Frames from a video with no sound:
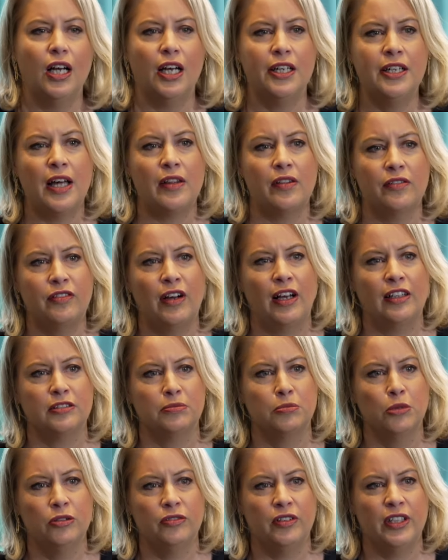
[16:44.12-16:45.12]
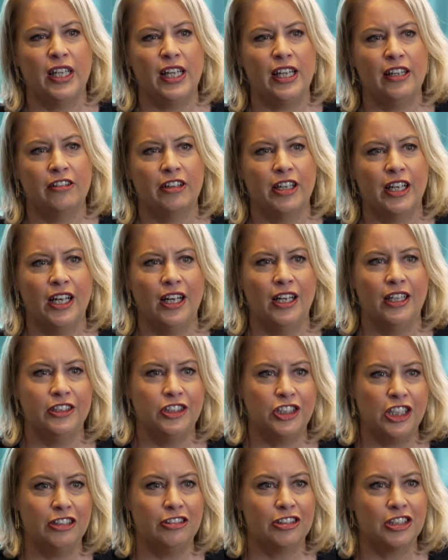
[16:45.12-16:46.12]
Another fast-moving
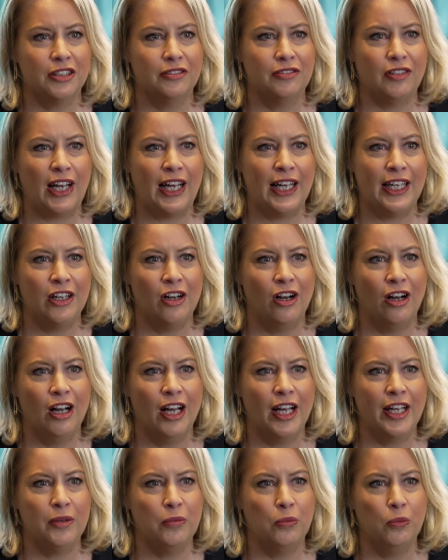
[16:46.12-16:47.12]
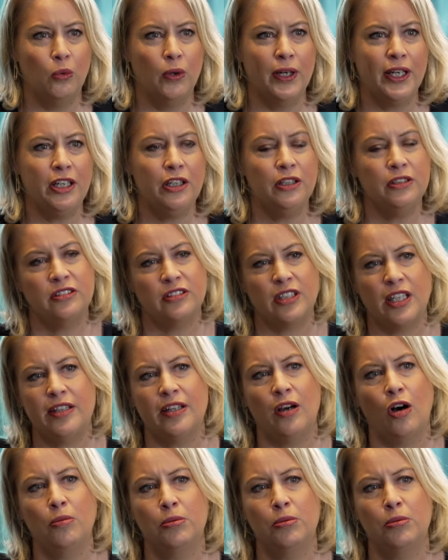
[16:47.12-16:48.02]
area, generative AI. Where do you see the